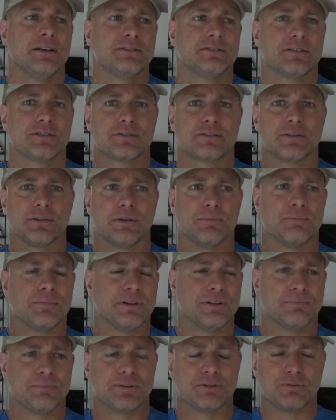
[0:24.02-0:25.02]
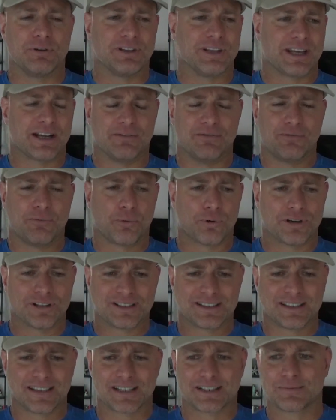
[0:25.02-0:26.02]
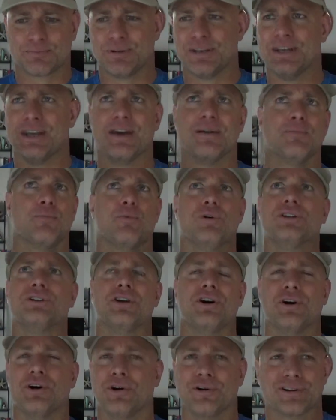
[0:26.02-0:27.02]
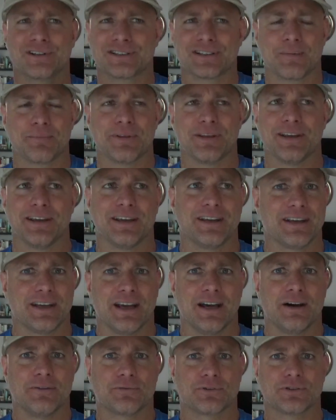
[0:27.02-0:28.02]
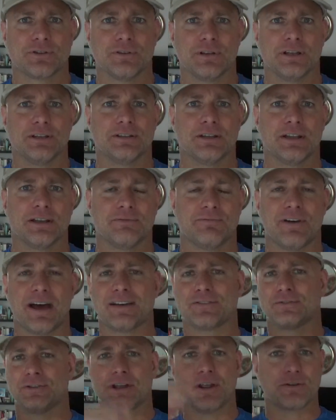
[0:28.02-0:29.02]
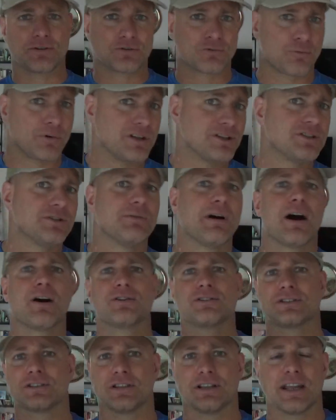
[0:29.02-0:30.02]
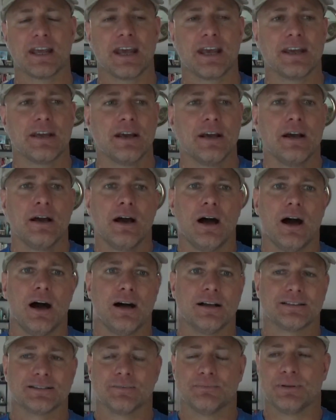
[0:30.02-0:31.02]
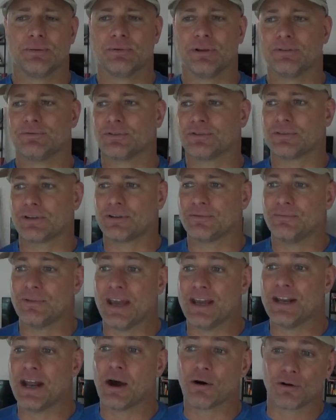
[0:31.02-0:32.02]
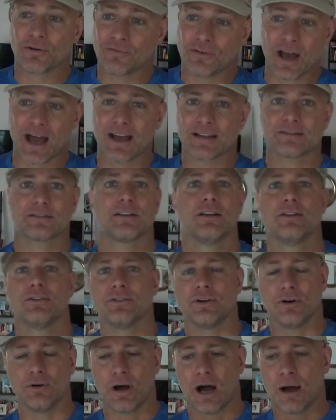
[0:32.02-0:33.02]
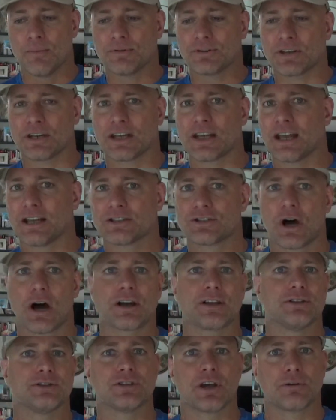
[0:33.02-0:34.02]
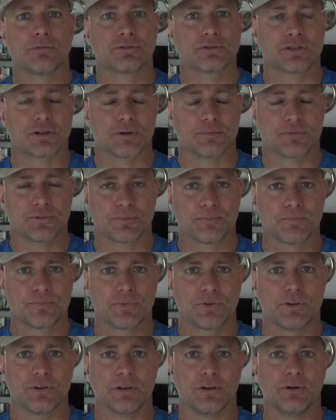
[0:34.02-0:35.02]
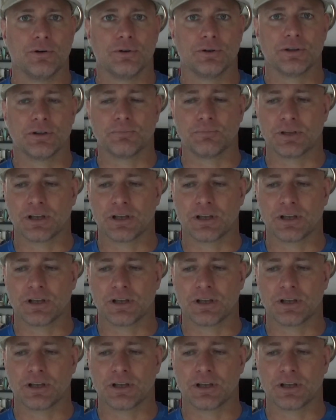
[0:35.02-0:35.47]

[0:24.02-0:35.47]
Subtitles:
it's between like a 4 to 6 p.m. window or something, and then fast for the other 22 hours of the day. Some people have just like 8-hour fasts. So I'm just going to kind of talk in general terms. So